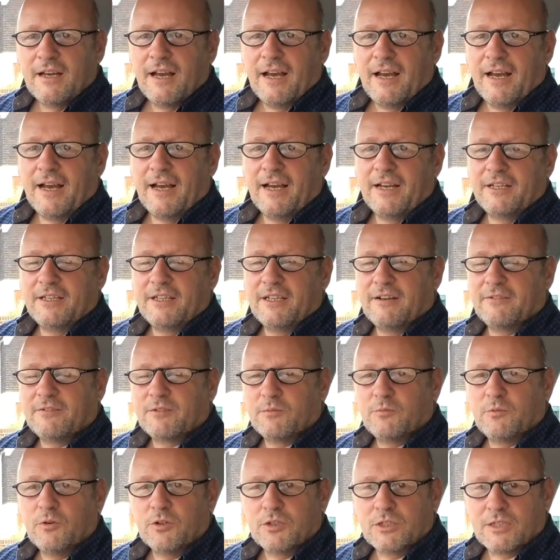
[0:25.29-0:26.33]
and you have
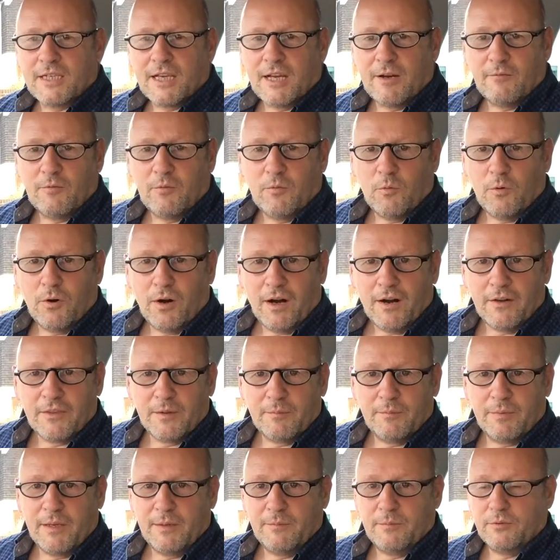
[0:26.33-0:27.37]
to watch out for what other
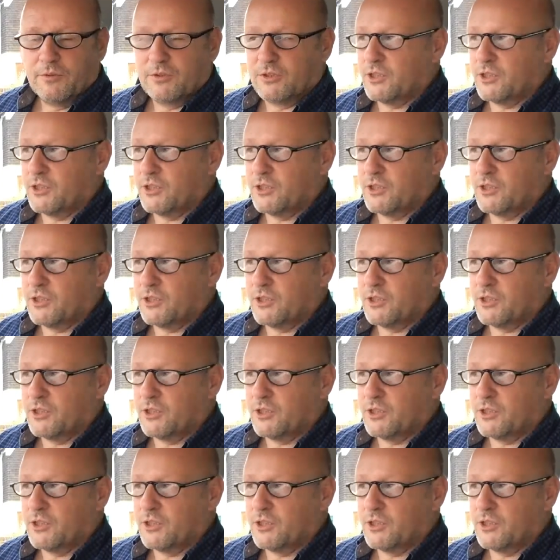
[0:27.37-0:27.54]
people